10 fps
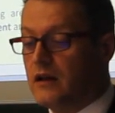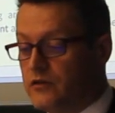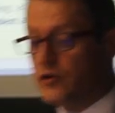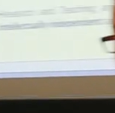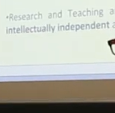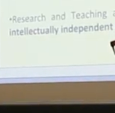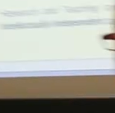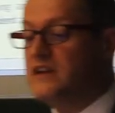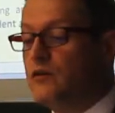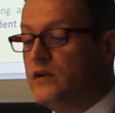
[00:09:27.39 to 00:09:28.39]
The
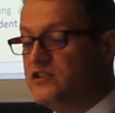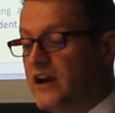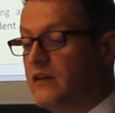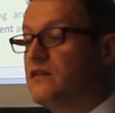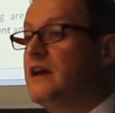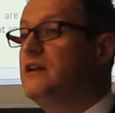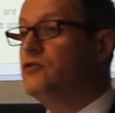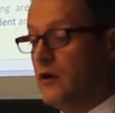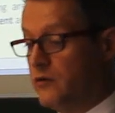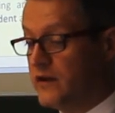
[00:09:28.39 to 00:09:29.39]
university rejects
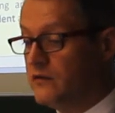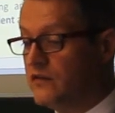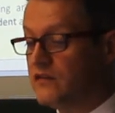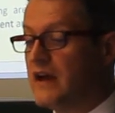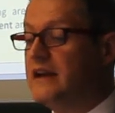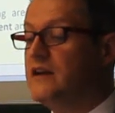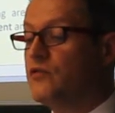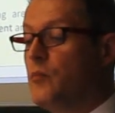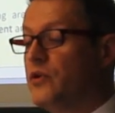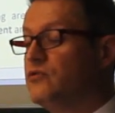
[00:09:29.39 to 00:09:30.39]
intolerance and is
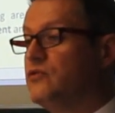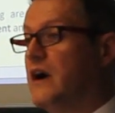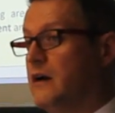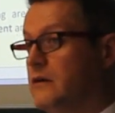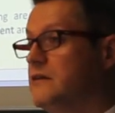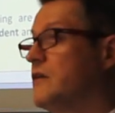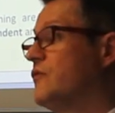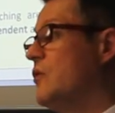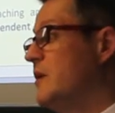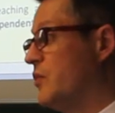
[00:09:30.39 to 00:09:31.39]
open to dialogue,
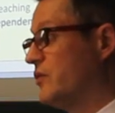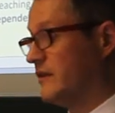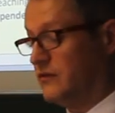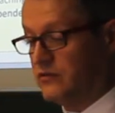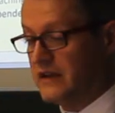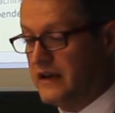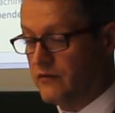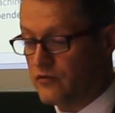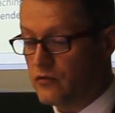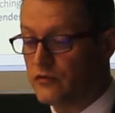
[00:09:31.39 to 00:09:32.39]
so important today,
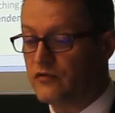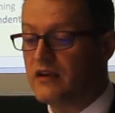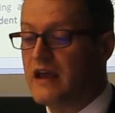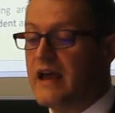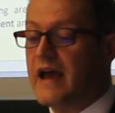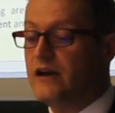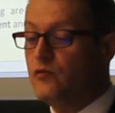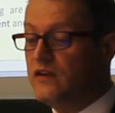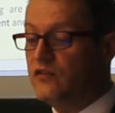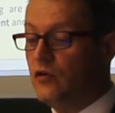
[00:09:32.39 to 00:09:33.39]
of course.
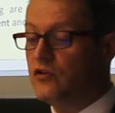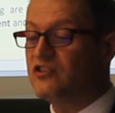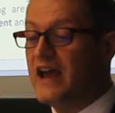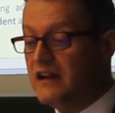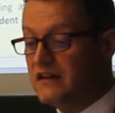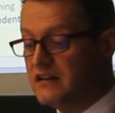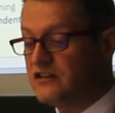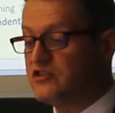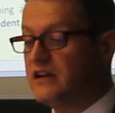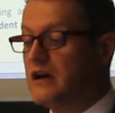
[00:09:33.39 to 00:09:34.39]
And research and
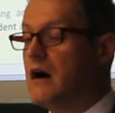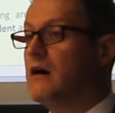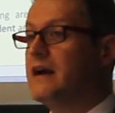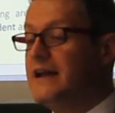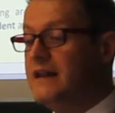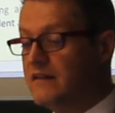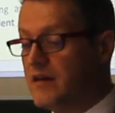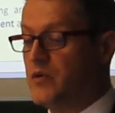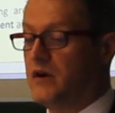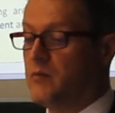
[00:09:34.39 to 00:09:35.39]
teaching are
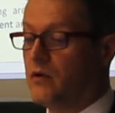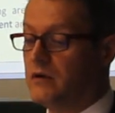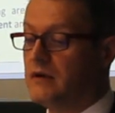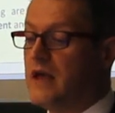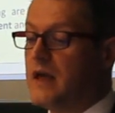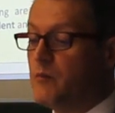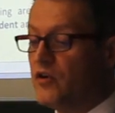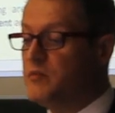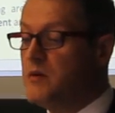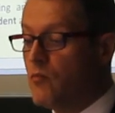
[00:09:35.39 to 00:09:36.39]
inseparable, must be